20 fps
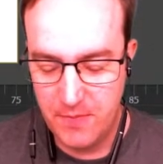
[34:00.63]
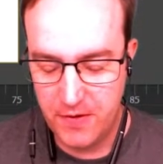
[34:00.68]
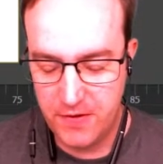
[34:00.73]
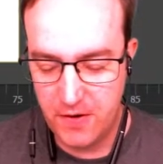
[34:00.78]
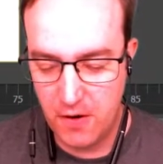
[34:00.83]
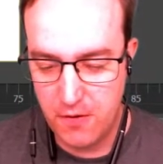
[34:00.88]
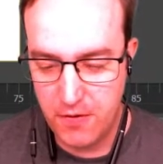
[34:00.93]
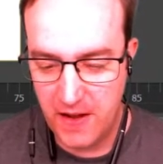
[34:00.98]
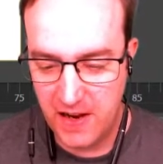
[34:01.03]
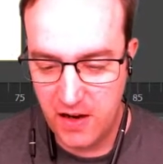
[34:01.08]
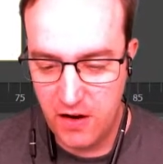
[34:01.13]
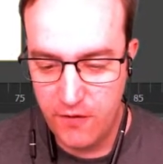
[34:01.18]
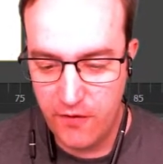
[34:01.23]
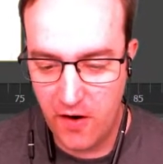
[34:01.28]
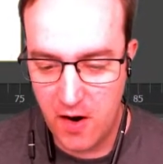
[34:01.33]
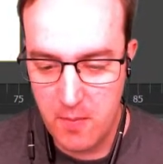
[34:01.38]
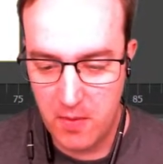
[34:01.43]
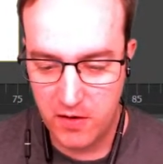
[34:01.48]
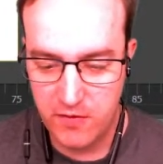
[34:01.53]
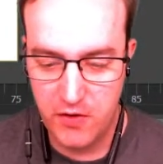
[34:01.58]
So thank you
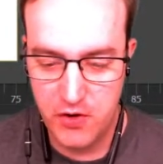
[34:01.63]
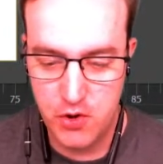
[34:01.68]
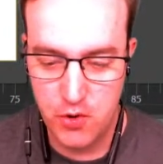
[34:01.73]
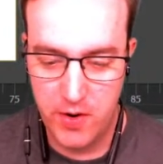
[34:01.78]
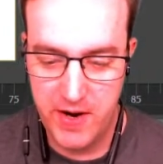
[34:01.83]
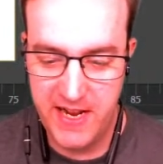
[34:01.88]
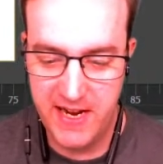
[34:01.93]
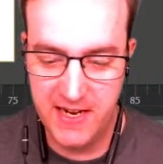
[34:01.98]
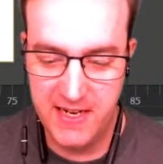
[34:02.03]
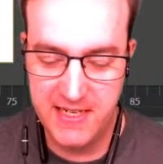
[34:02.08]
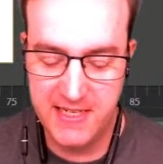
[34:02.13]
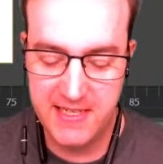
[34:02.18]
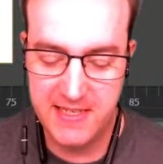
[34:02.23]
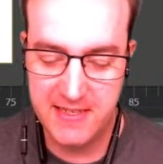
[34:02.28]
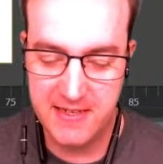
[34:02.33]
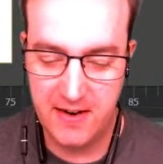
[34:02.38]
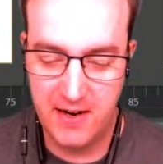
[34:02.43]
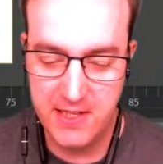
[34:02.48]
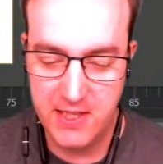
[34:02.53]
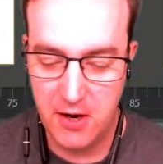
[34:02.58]
very much for joining
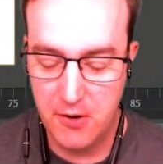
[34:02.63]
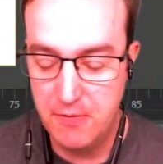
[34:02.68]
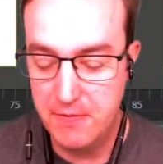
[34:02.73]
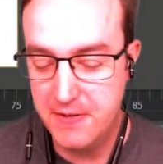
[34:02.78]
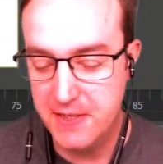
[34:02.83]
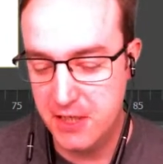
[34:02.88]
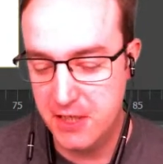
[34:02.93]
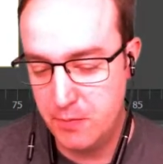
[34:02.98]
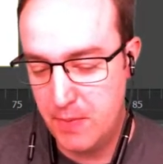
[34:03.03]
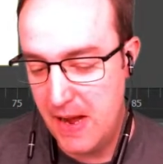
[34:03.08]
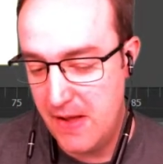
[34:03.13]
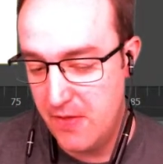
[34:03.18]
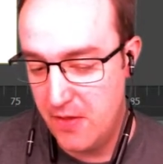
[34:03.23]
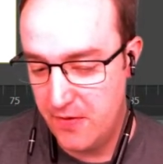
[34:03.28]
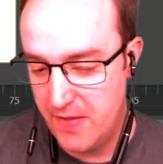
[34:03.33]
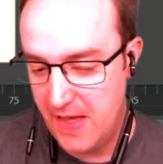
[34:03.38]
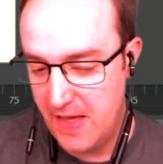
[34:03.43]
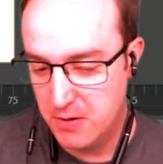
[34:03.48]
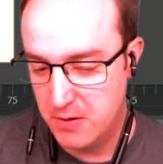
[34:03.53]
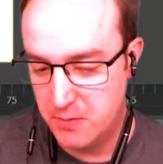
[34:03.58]
us. I don't suspect
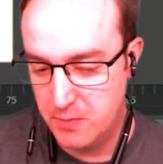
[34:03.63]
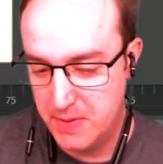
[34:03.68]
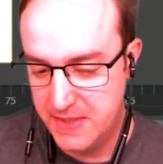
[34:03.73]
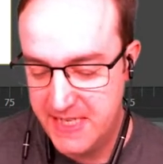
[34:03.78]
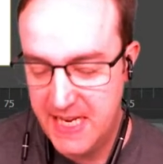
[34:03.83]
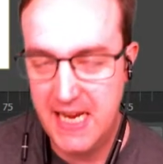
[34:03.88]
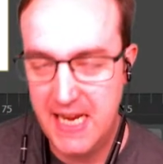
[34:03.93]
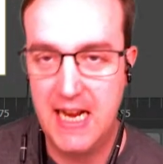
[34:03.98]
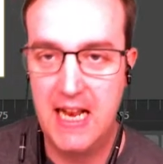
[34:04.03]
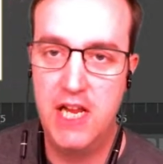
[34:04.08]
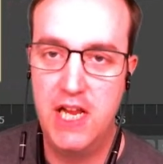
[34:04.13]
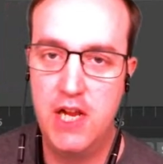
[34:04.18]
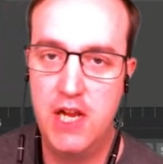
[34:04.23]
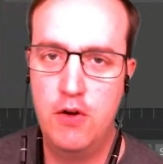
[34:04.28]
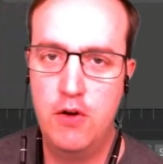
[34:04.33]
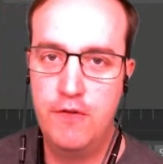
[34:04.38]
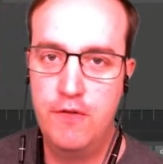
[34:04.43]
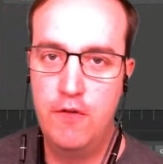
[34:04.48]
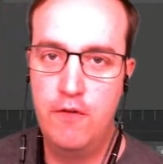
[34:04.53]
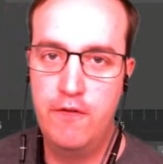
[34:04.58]
that that was particularly
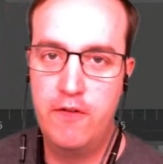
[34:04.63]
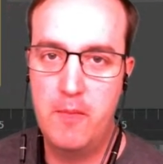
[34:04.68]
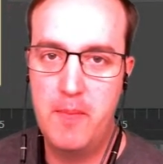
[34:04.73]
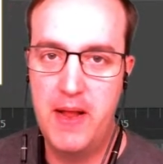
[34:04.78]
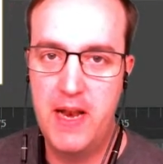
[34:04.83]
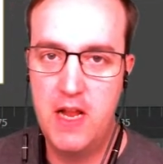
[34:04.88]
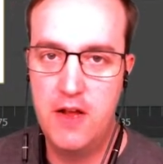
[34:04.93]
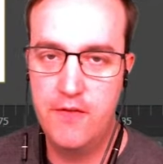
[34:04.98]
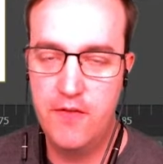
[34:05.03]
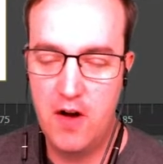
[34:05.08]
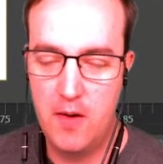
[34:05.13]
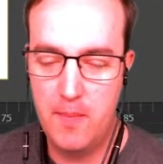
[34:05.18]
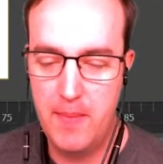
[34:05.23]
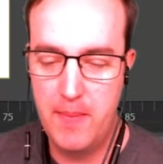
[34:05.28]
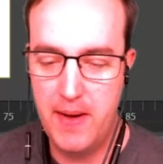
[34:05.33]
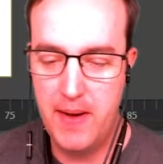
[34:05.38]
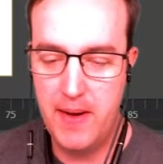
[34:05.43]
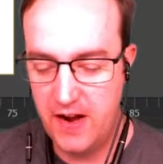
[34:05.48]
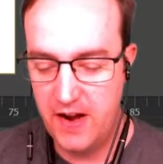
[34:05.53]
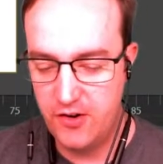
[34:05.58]
useful for many of our
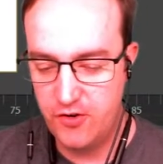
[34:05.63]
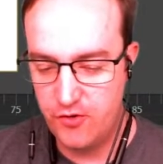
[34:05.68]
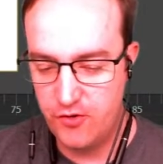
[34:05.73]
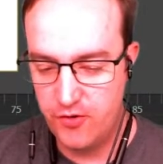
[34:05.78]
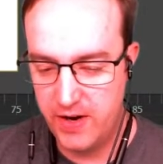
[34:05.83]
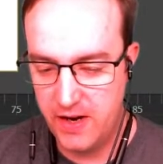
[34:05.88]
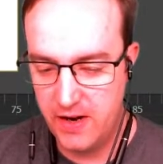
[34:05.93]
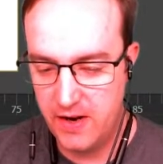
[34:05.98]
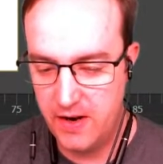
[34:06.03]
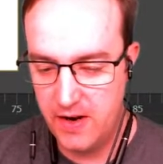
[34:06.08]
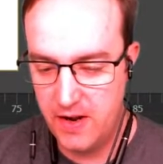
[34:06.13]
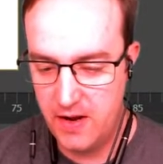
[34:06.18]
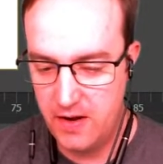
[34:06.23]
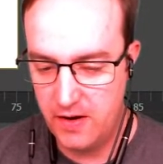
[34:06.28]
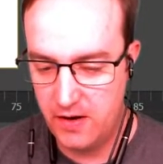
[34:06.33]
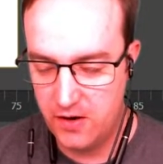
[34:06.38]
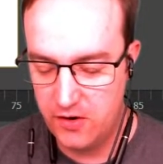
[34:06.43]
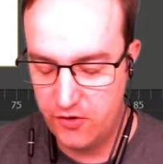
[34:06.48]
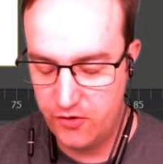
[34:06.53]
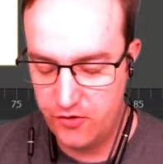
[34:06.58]
manufacturing
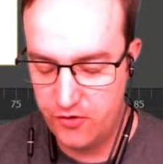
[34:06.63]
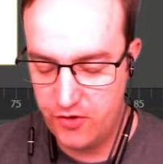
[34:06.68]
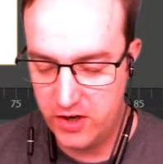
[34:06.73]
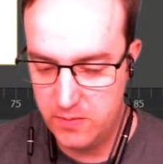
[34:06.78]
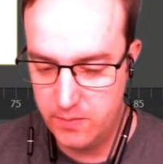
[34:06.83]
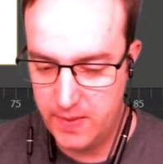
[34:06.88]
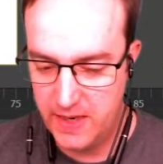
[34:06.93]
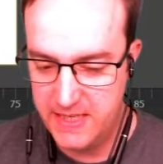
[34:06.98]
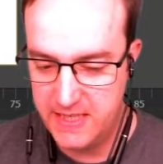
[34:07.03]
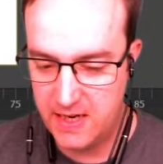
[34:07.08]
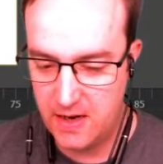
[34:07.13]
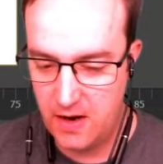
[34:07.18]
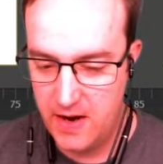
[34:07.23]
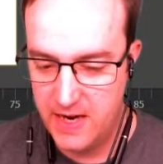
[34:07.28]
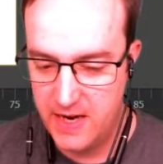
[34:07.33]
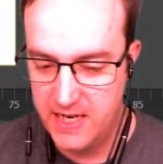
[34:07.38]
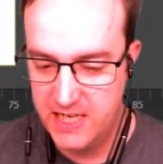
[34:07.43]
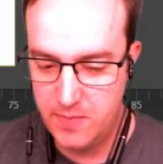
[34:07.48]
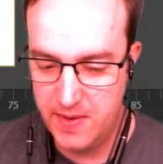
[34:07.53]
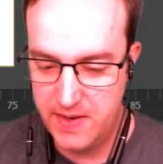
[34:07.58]
and construction-based
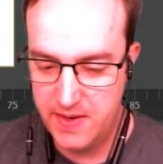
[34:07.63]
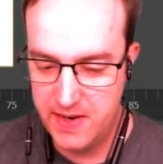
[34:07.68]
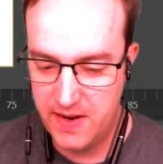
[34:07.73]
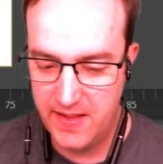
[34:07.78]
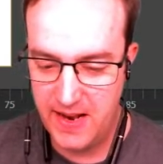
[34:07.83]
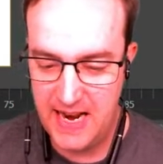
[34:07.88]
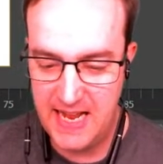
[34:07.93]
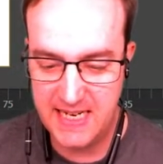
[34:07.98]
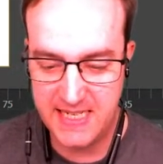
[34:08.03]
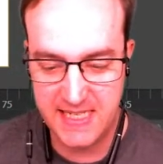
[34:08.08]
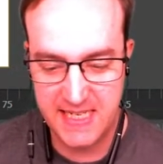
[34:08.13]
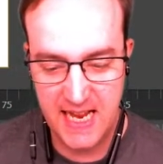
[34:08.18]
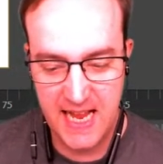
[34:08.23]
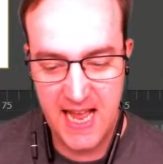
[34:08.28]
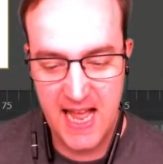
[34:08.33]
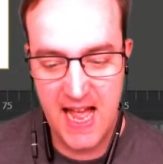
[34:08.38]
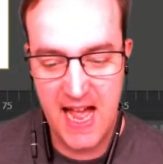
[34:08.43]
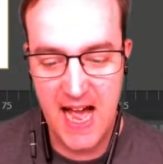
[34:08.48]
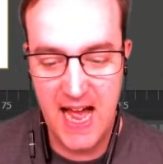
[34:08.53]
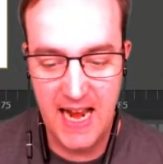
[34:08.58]
clients, but nonetheless,
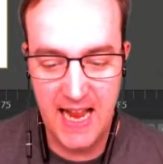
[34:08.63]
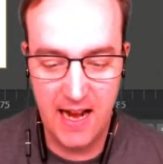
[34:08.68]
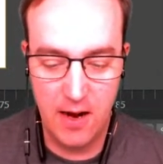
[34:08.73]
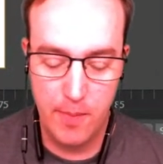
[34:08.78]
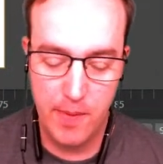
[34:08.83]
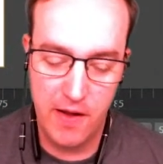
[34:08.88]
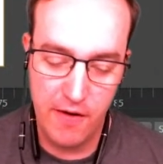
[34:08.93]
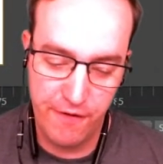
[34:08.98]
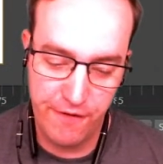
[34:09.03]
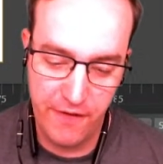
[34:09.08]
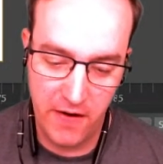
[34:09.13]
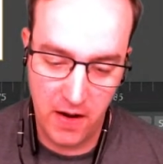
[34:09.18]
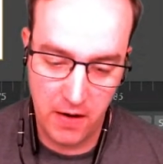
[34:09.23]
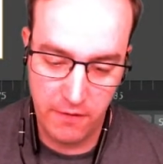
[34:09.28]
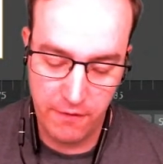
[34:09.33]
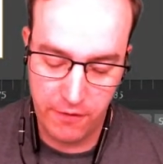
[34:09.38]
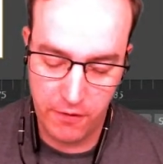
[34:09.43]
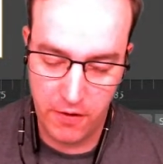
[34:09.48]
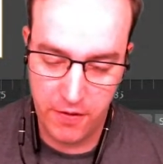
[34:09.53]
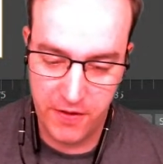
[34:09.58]
a little bit of
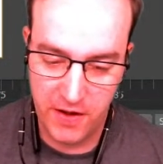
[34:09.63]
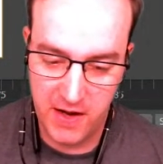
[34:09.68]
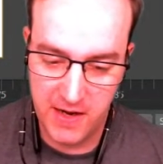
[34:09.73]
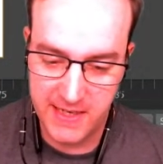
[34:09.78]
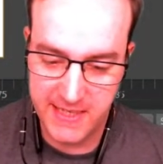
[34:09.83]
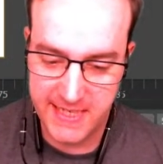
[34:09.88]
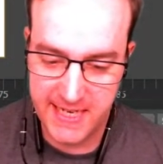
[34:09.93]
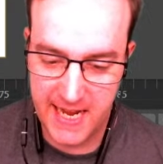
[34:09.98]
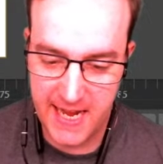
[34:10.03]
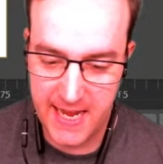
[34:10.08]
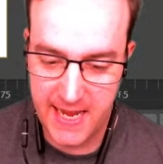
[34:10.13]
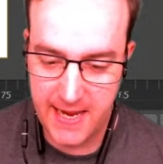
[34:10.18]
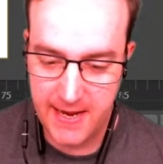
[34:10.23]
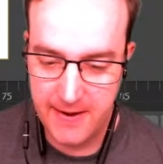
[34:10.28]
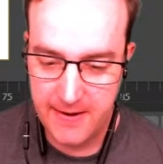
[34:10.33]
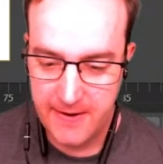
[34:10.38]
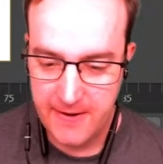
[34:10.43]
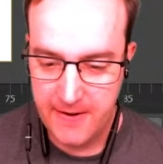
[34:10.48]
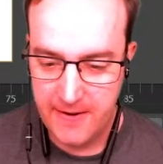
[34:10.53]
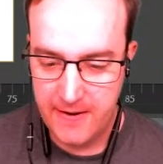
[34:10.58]
fun for a
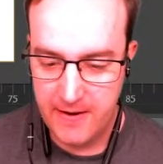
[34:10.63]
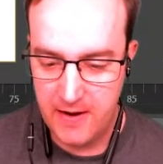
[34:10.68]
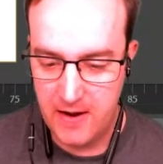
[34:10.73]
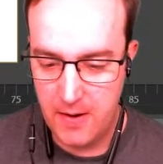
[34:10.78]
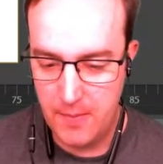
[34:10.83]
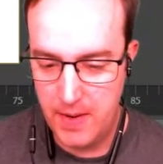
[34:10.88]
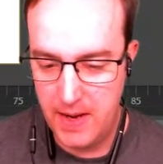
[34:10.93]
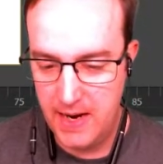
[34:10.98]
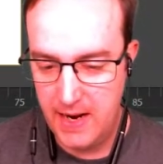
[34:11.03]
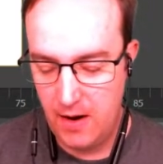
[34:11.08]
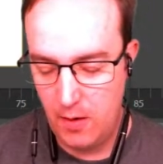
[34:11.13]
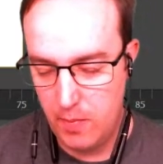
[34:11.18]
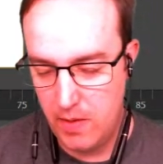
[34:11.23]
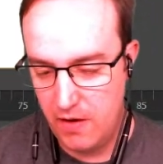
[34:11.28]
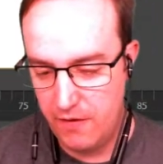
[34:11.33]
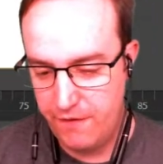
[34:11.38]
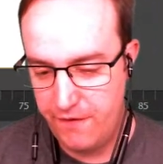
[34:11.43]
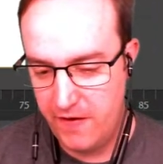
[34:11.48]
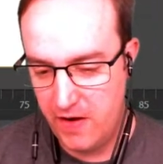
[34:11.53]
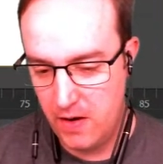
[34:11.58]
Thursday, a little
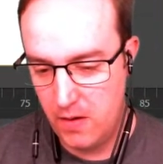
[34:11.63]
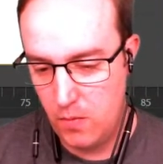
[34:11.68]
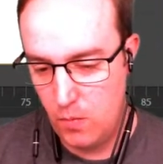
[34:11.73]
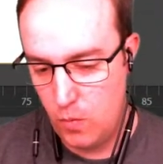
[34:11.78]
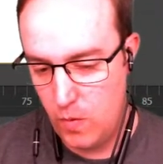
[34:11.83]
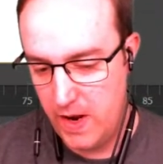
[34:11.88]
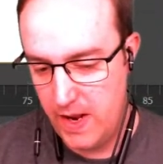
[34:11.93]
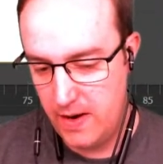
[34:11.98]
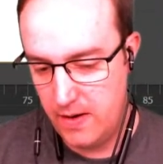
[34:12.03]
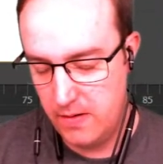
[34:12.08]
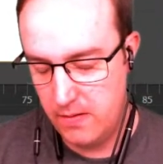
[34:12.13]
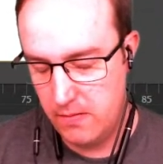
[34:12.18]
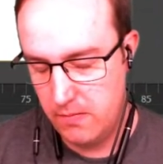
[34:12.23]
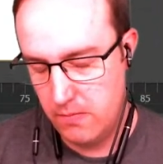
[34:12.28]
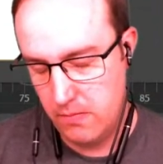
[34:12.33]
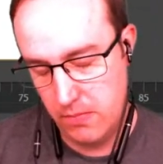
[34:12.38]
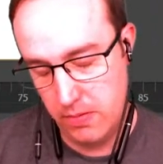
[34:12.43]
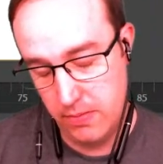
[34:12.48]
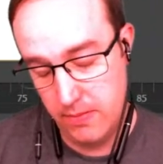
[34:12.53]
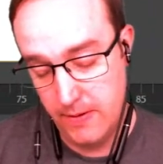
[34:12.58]
bit of fun when
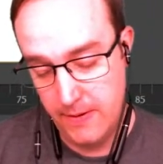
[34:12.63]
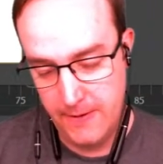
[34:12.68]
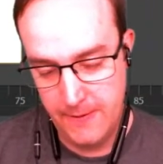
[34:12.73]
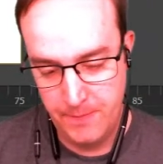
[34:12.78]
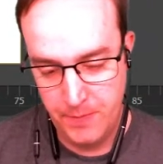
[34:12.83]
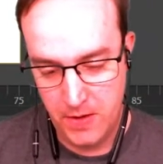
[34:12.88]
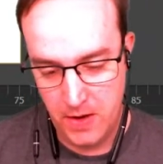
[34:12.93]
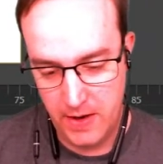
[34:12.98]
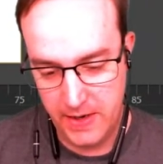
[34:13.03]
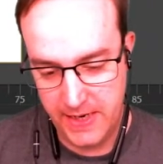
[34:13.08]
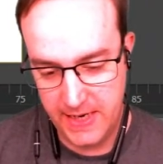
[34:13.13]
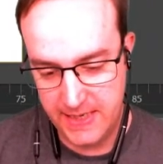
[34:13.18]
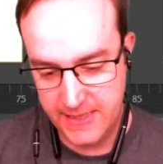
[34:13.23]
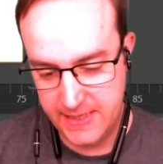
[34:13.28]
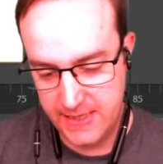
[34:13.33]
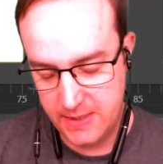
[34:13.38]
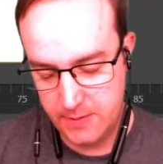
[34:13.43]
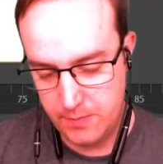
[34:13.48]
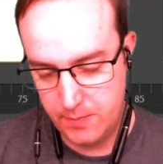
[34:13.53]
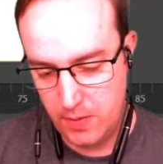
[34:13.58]
I
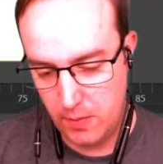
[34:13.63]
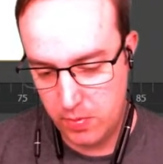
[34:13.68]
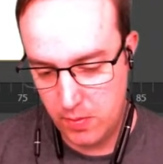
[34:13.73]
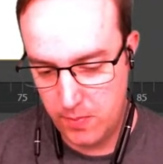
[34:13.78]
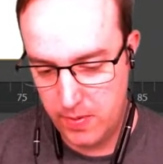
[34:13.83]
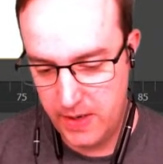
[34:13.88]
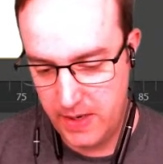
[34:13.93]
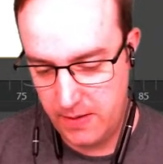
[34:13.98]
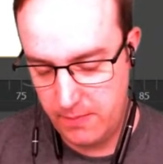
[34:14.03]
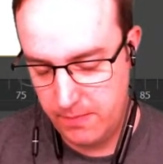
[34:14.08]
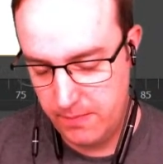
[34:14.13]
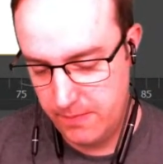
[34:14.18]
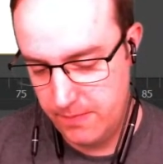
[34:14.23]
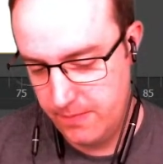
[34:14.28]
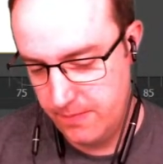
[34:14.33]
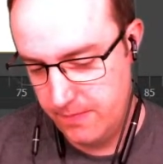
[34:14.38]
guess there's probably